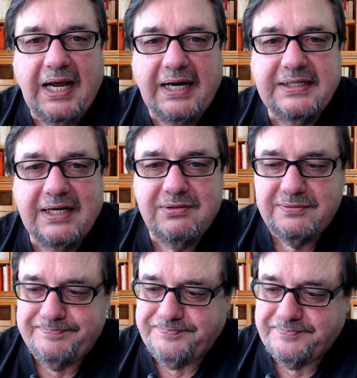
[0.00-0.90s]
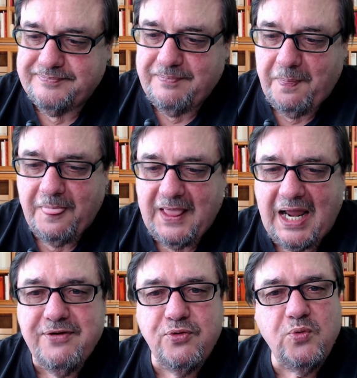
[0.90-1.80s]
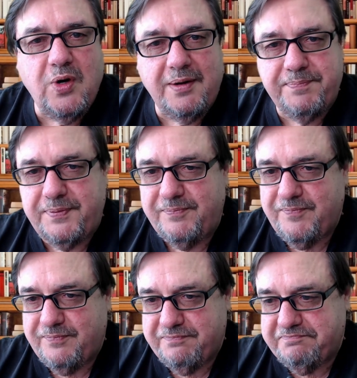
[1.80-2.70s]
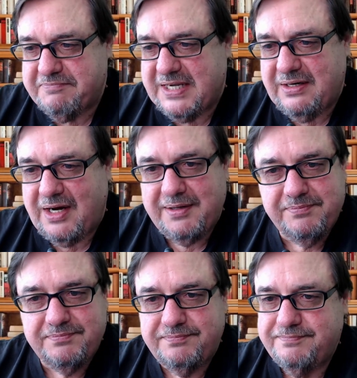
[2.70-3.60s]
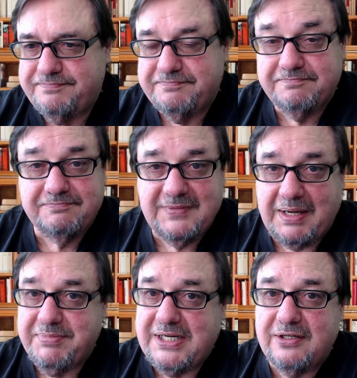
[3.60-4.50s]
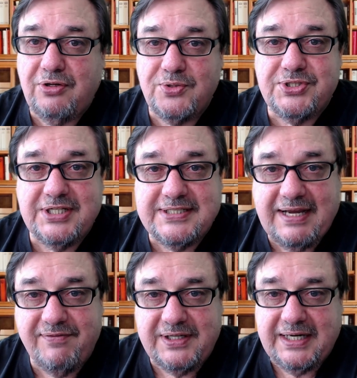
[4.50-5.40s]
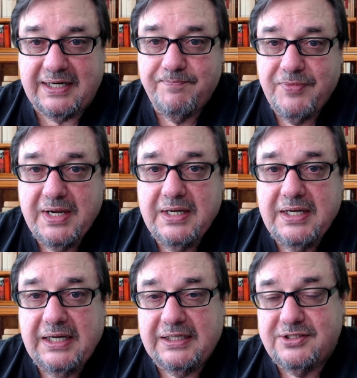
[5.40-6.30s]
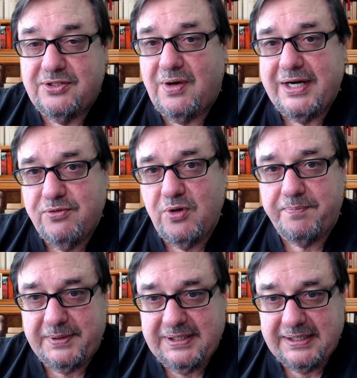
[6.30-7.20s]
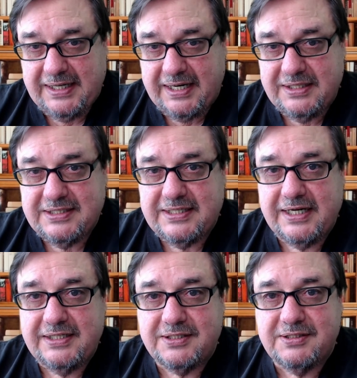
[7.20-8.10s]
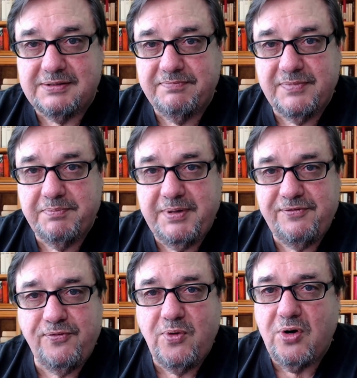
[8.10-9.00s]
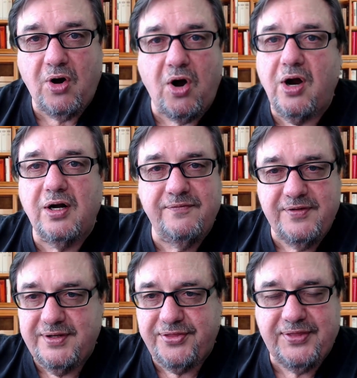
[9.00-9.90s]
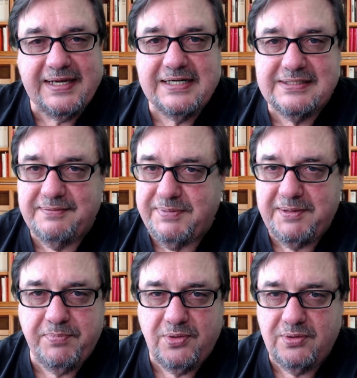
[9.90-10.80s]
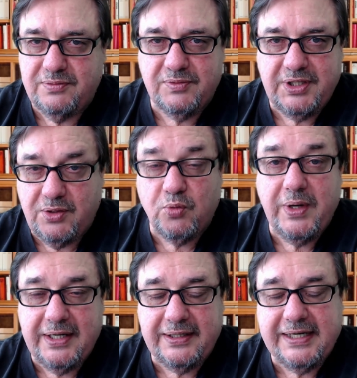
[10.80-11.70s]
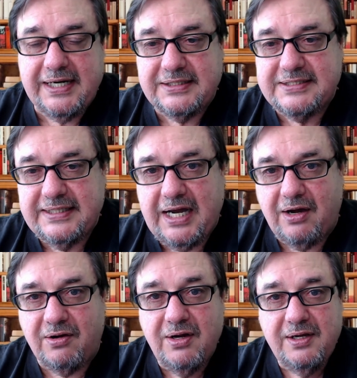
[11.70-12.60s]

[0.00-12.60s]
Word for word: Now, I grew up, you know, I'm getting close to 70. And so I grew up in the United States before all of the things that people, you know, rail against now,